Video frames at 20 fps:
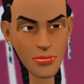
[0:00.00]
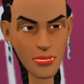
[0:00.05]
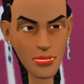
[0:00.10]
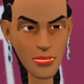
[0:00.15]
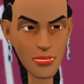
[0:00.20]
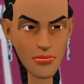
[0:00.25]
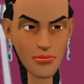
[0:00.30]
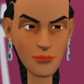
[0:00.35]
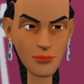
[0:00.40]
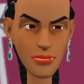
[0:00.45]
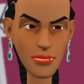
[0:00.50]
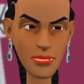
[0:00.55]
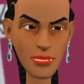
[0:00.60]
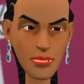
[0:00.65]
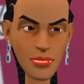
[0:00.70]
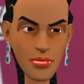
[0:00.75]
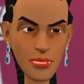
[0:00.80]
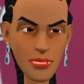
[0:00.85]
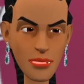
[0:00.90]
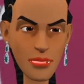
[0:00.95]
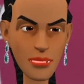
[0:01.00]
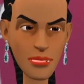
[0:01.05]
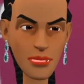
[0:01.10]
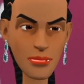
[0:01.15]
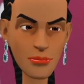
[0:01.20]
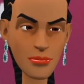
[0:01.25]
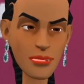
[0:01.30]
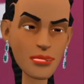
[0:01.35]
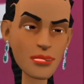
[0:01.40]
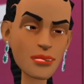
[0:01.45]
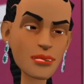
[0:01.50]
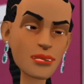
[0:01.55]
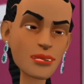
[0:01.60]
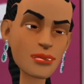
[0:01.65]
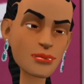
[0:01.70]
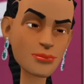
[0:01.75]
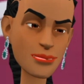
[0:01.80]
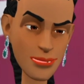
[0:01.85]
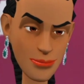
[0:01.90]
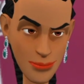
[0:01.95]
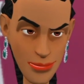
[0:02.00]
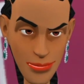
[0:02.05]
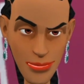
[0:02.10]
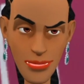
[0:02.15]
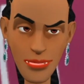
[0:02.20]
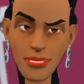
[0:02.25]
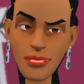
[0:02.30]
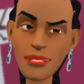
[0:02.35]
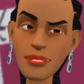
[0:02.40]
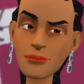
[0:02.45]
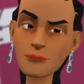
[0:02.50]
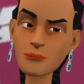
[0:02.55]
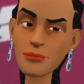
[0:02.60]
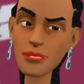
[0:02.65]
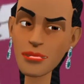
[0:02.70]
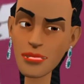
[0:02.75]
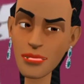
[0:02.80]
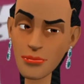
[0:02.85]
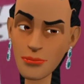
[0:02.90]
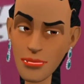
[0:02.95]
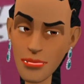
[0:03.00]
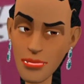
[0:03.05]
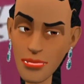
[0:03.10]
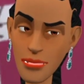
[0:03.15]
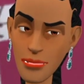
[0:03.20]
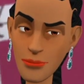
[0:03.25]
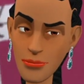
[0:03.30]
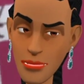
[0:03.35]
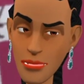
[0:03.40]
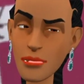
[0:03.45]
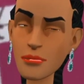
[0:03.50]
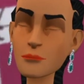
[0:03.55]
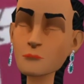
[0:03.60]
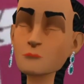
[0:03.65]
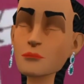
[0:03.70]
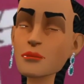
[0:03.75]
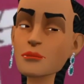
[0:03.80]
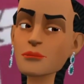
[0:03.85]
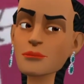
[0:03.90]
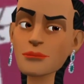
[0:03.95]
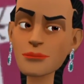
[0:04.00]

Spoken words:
We eat together. I mean, it's just a platonic relationship.